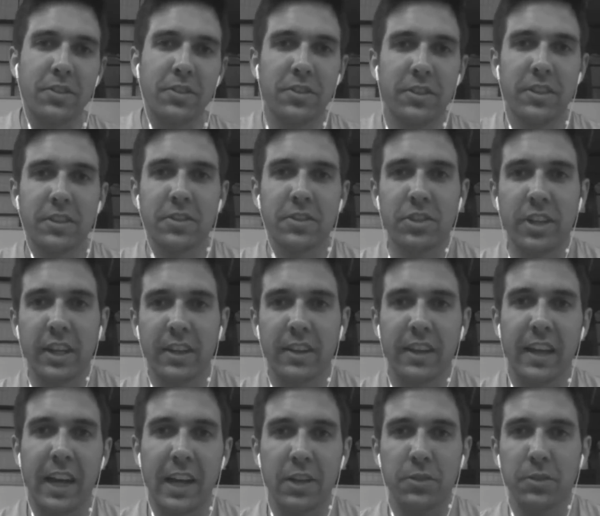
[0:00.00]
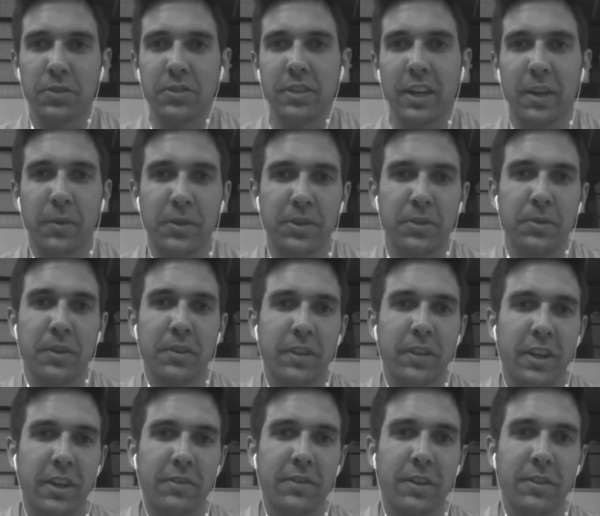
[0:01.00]
You should just check the actual site once you want to
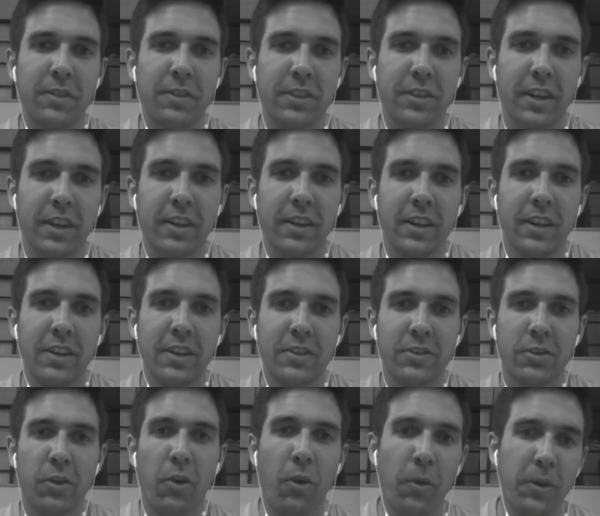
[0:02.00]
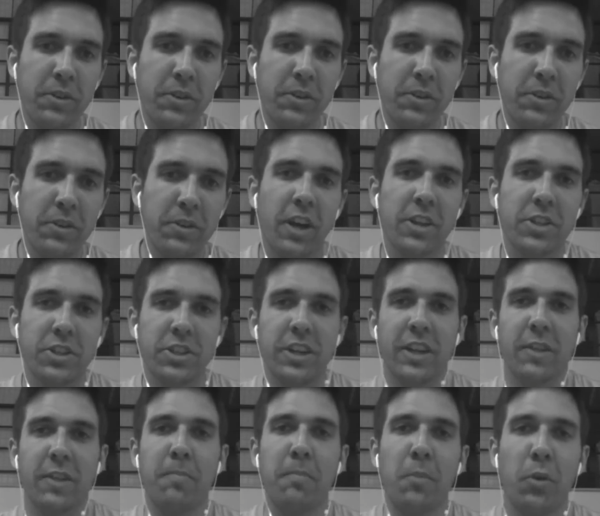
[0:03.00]
find your favorite site. So always
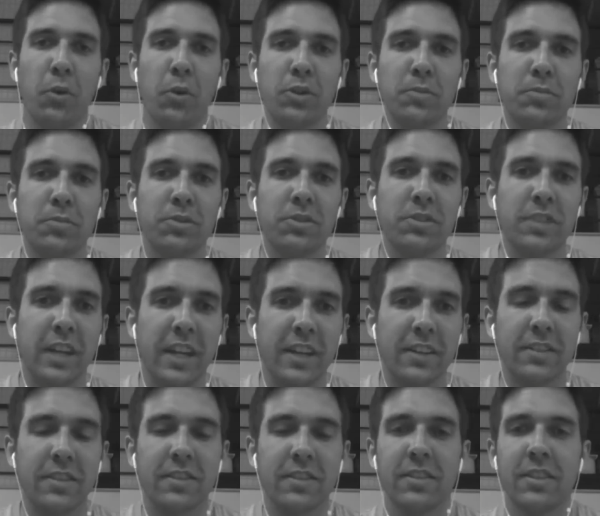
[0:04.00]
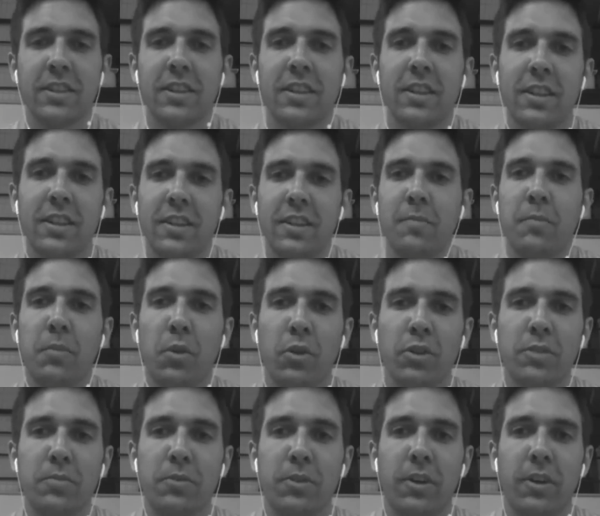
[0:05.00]
cross-check multiple sites,
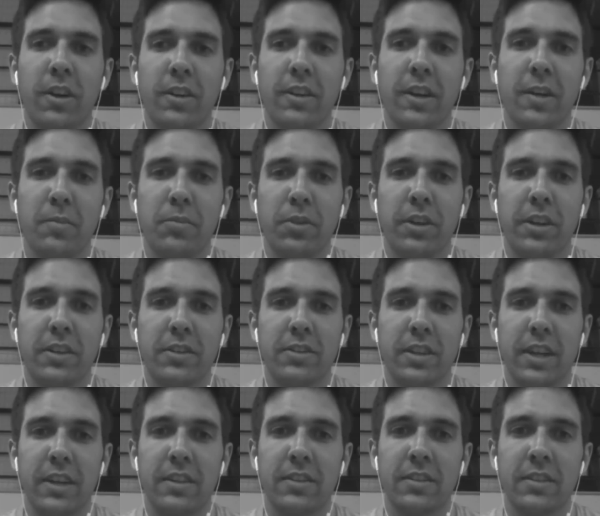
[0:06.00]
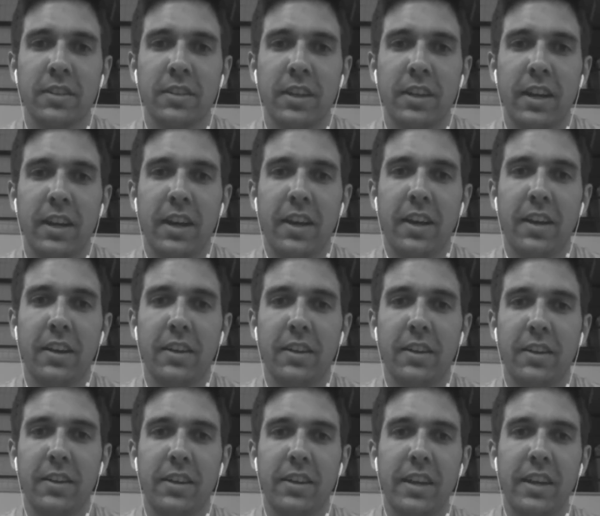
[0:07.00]
multiple online booking sites. And
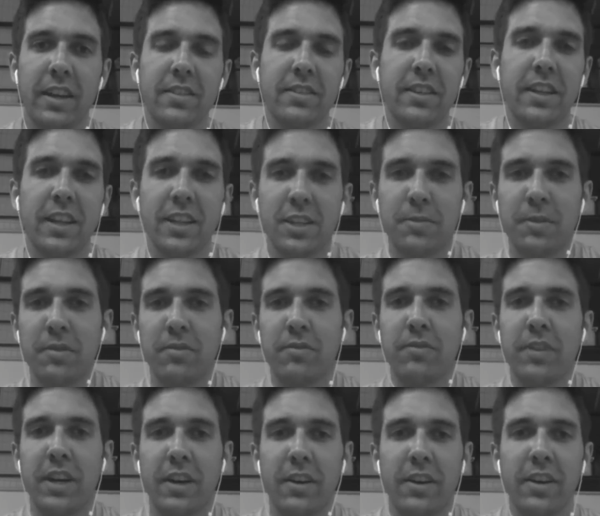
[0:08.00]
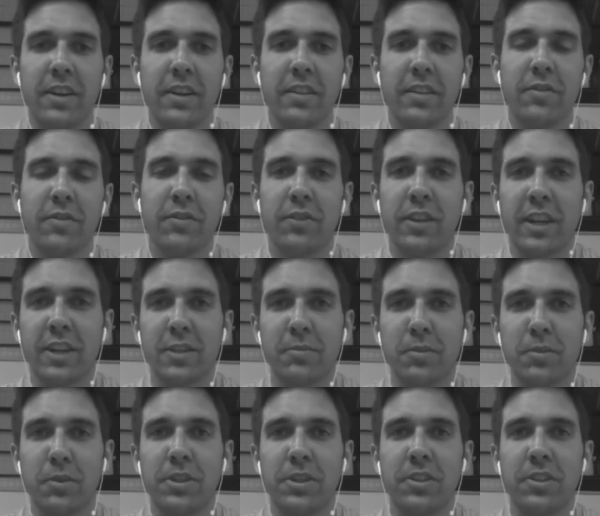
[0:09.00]
the next thing is to be very
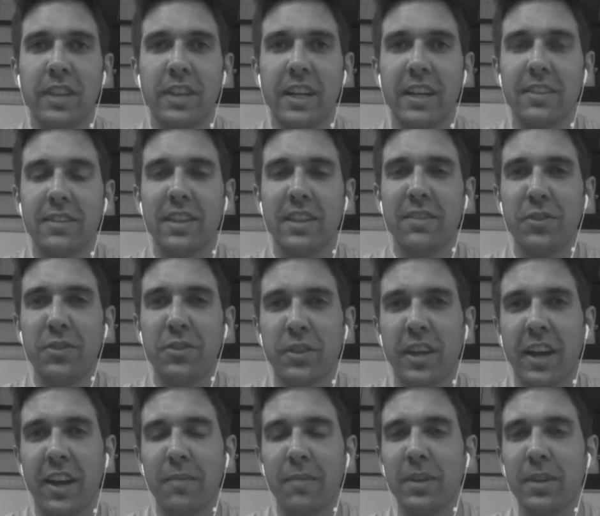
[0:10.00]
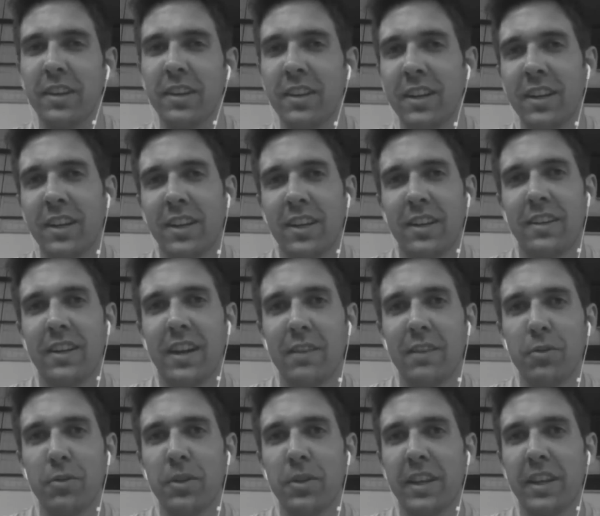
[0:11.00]
flexible with your dates, if you can be. Not
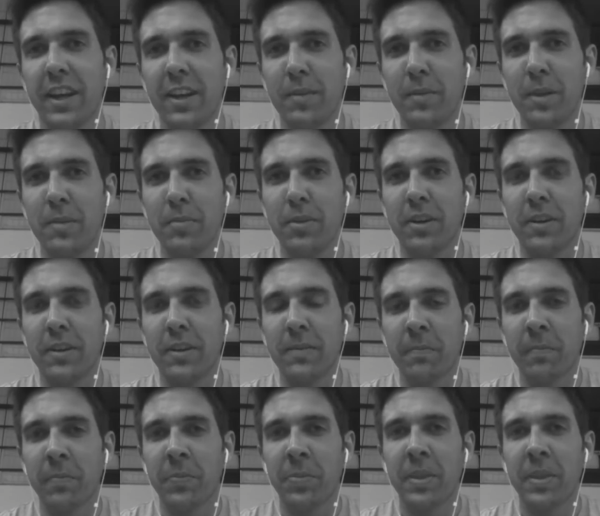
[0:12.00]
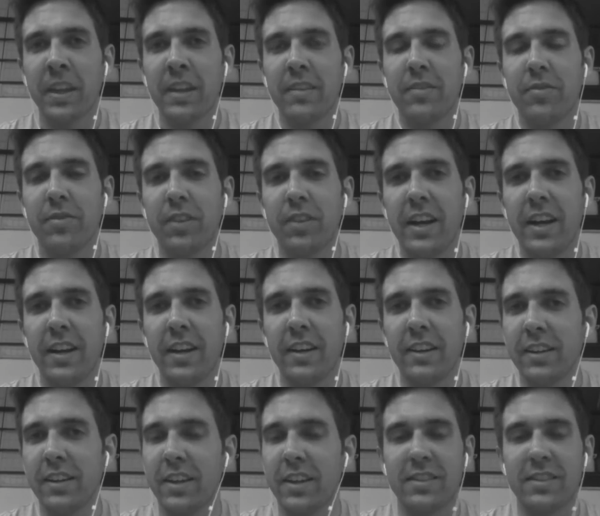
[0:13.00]
everyone can be, but
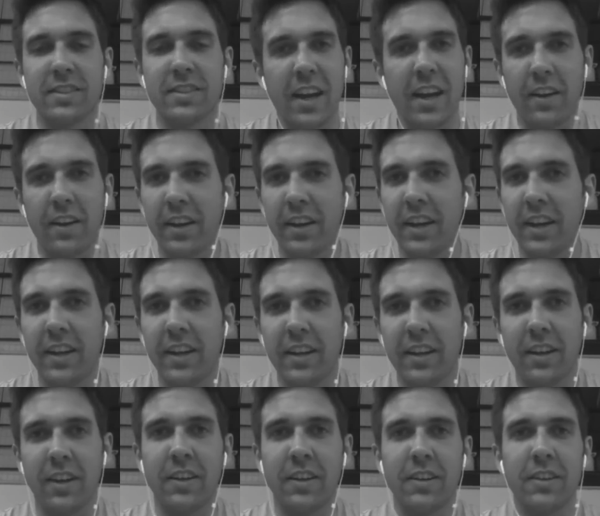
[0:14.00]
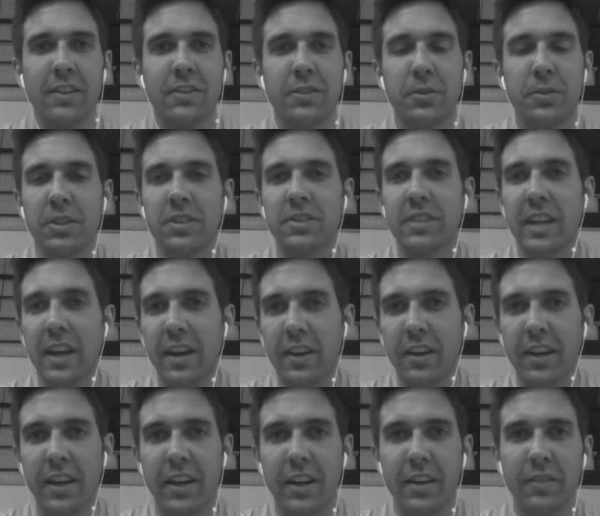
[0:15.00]
flying a Saturday to a
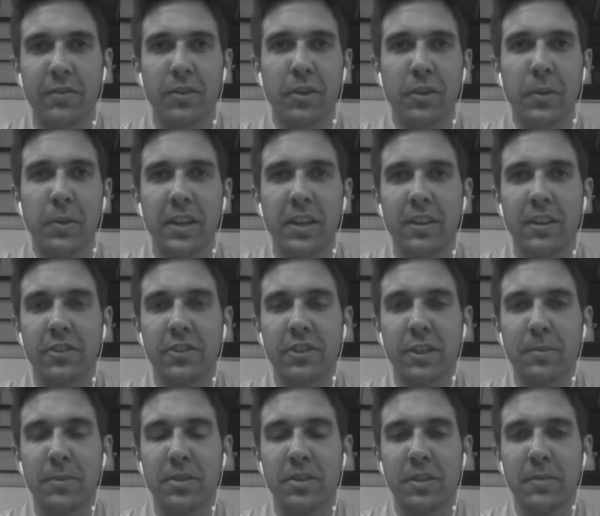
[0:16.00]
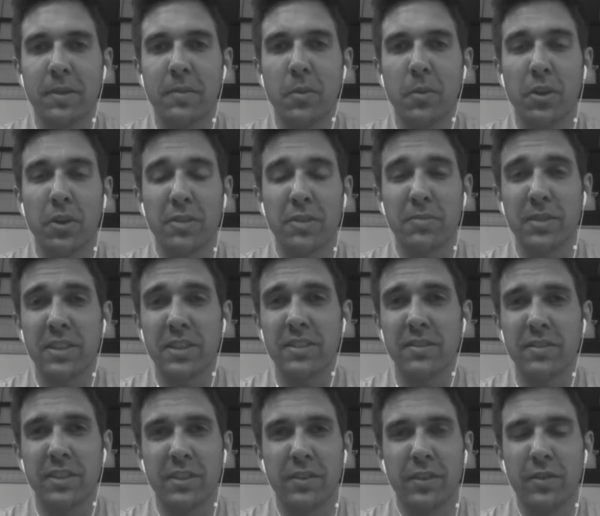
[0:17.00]
Saturday for a week-long trip is going to be more
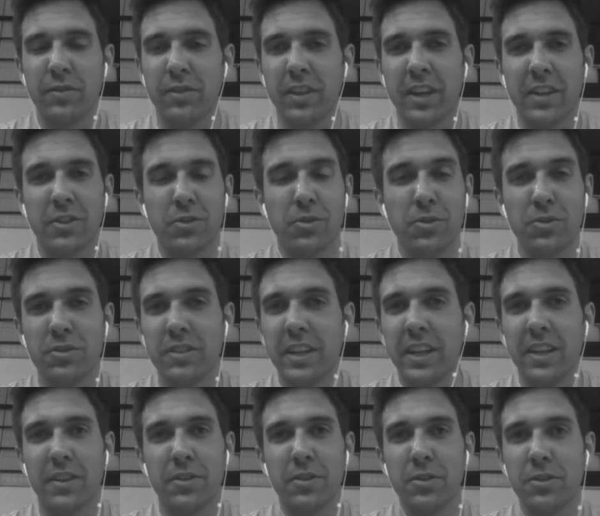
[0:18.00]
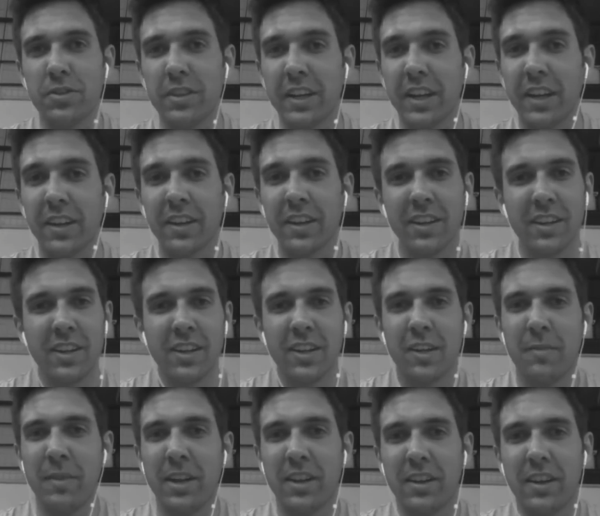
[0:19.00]
expensive than if you fly Tuesday to Tuesday.
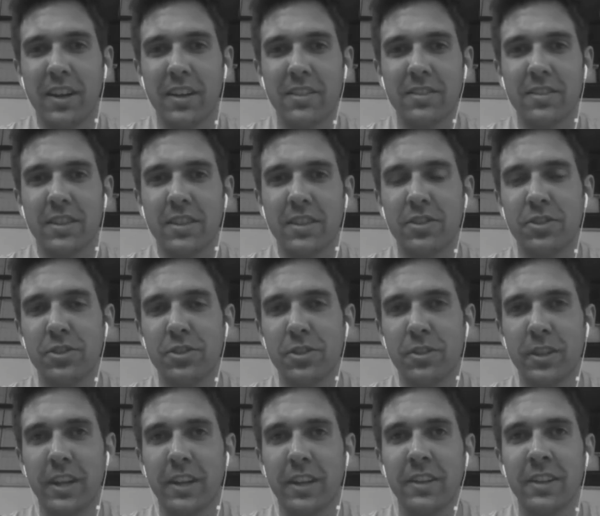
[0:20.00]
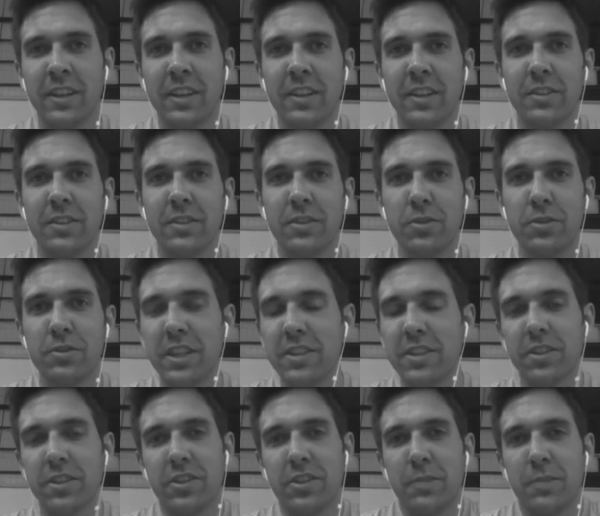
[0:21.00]
I mean, a lot of studies show that Tuesdays
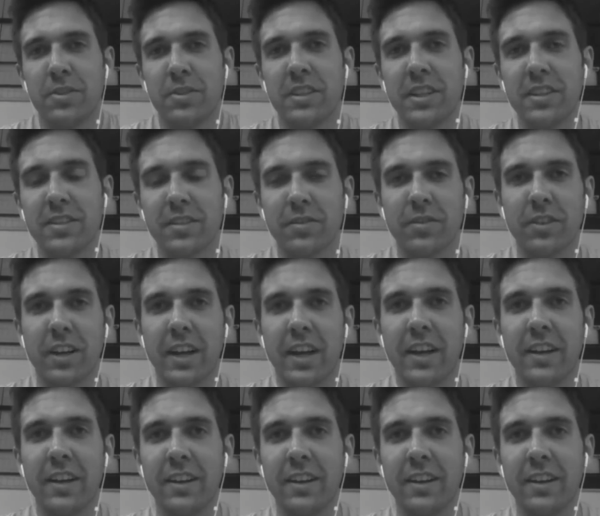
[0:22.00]
are the cheapest days to fly.